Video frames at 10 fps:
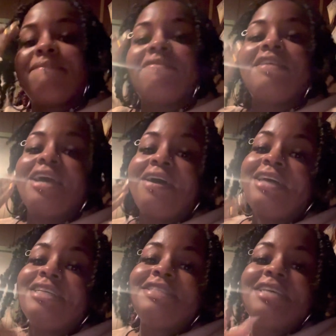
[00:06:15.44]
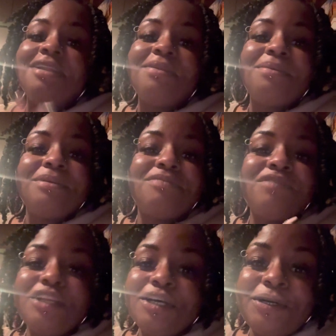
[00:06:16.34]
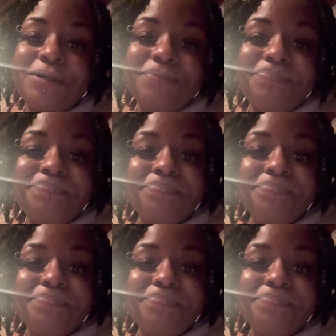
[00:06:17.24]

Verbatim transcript: yeah i just had to do this video